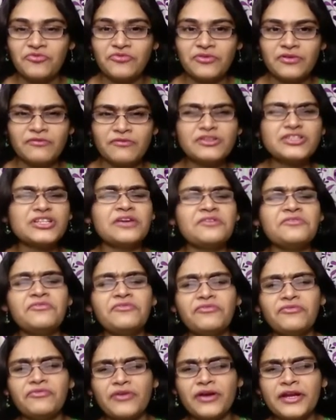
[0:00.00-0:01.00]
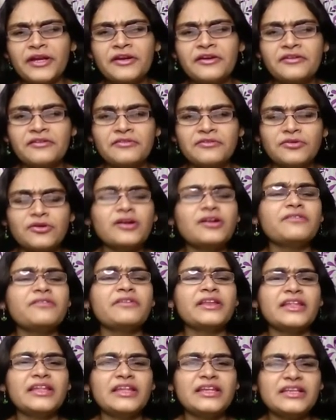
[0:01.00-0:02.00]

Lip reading: which I find not very